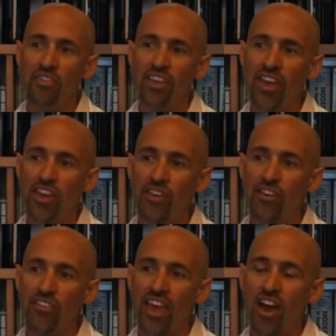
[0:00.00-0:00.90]

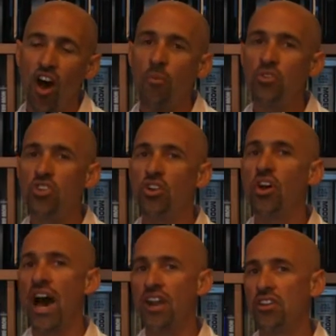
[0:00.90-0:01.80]
they almost don't
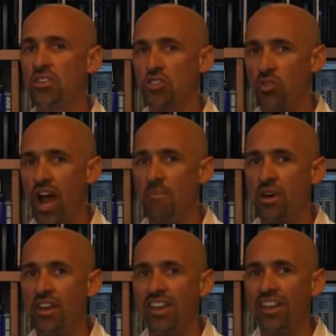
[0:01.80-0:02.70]
know how to
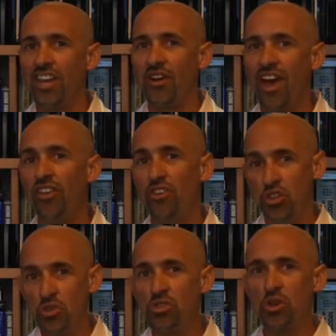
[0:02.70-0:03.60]
describe it, you know, and they'll
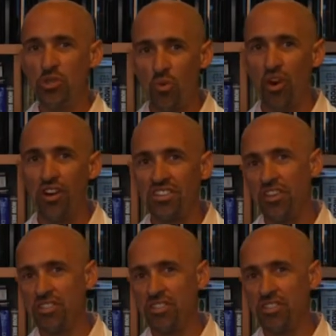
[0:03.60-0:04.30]
use those words.